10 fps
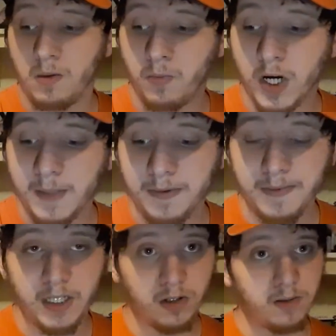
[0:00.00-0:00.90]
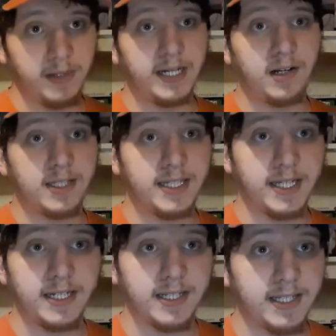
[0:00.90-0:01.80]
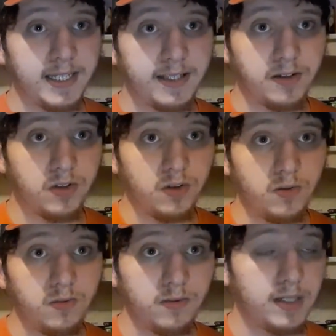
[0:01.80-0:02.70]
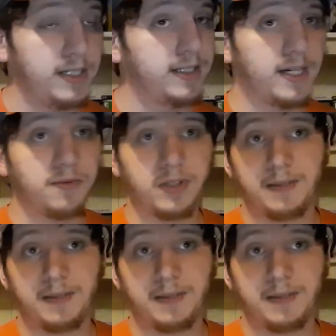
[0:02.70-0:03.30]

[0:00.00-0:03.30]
probably going to be out at the end of the season too. He's not really